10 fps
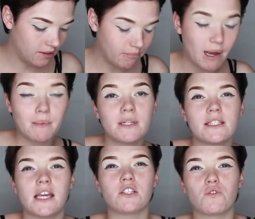Bubbles
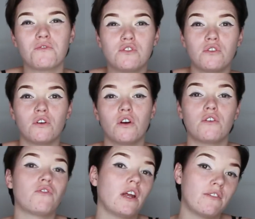heads off to her
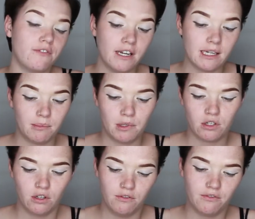friend Philip, you
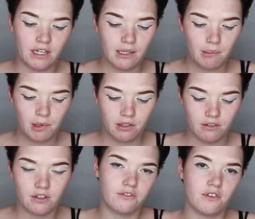know, Philip,
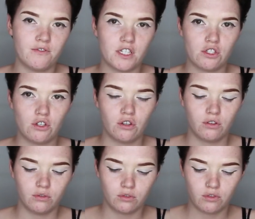the
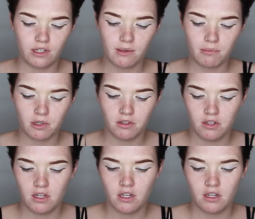fifty-two-year-old creep.
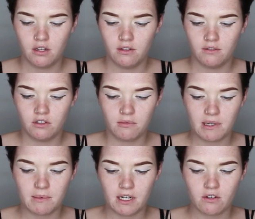No,
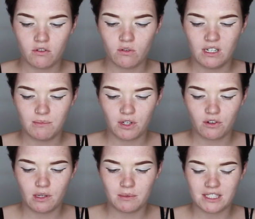my bad, I can't call him a
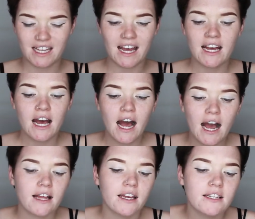creep because
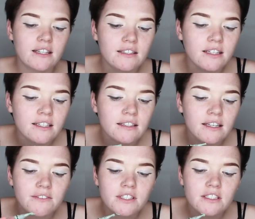it, it
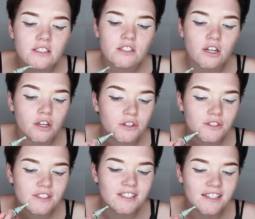never
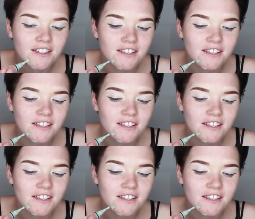disclosed.